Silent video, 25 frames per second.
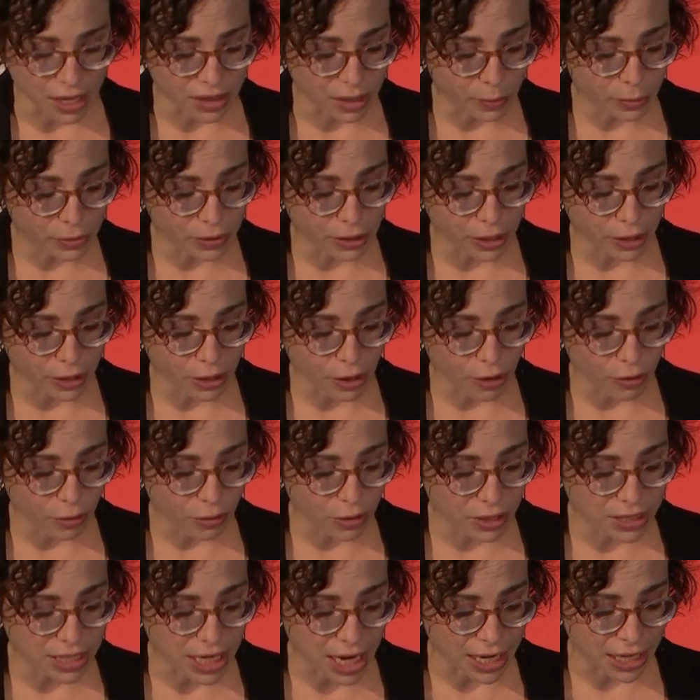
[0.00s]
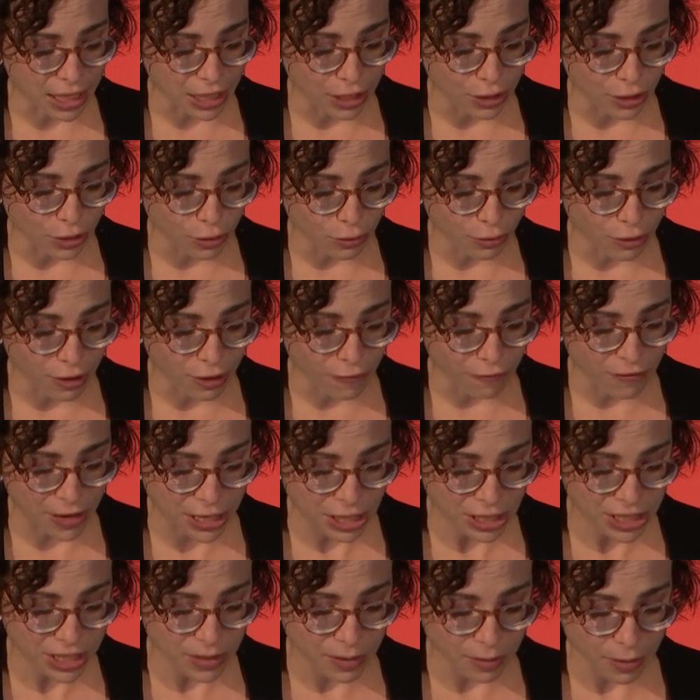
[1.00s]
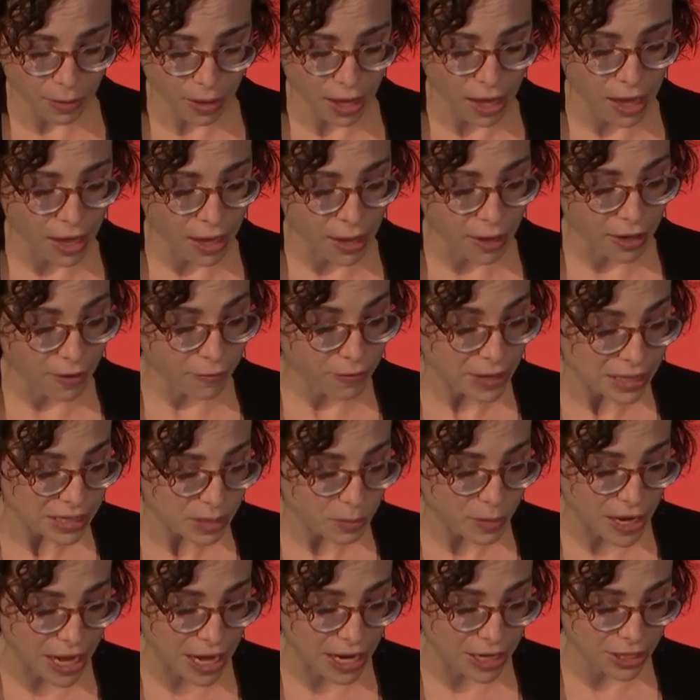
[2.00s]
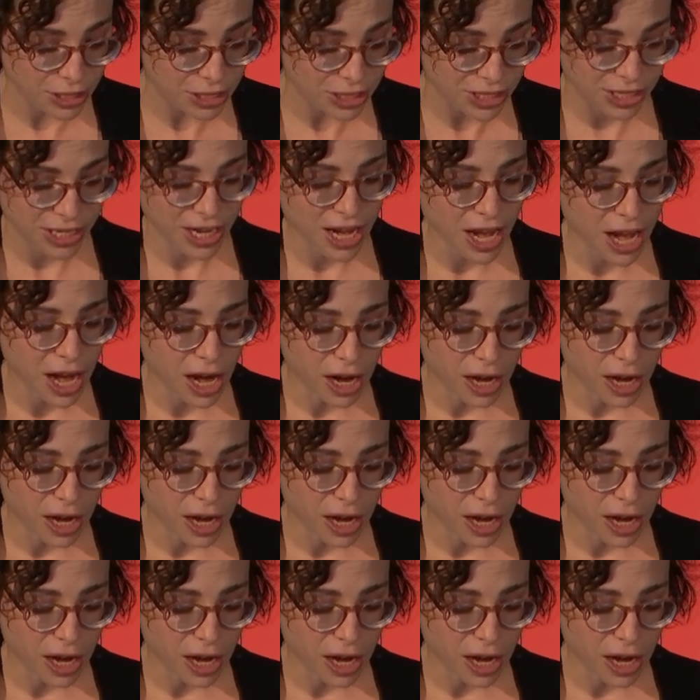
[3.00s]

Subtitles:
on the politico.eu events page.